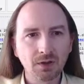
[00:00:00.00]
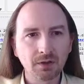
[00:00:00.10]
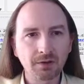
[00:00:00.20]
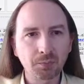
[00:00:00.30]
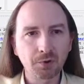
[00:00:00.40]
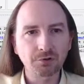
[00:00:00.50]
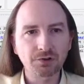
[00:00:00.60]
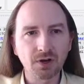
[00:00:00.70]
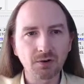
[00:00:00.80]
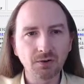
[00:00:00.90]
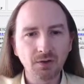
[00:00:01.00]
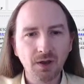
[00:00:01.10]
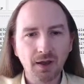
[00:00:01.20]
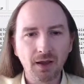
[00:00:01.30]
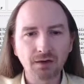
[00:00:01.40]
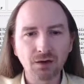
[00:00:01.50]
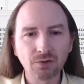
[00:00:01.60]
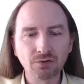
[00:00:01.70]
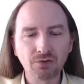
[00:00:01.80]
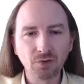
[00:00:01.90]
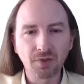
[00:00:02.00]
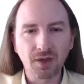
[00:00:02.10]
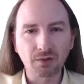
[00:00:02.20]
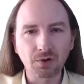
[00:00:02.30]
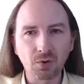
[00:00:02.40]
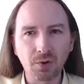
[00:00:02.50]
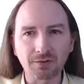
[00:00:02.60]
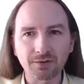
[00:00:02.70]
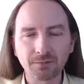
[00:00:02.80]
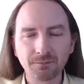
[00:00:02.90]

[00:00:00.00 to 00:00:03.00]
Let's push go and go do that request.